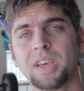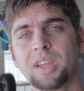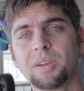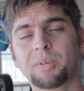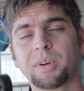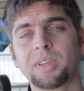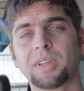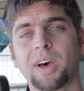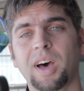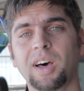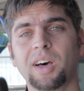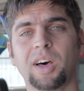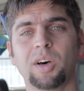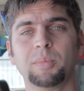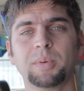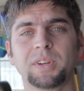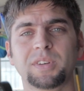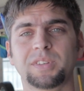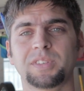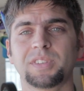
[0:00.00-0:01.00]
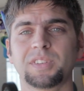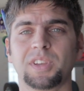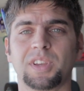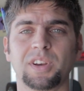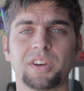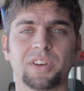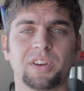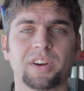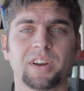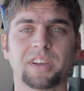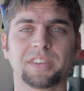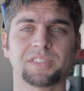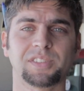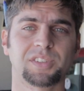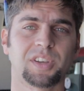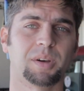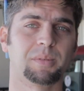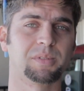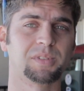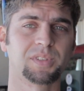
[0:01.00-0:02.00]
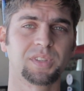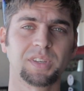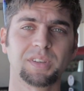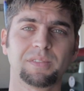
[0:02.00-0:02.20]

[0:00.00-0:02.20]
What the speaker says: anyway, I'll be interested to hear your guys' comments.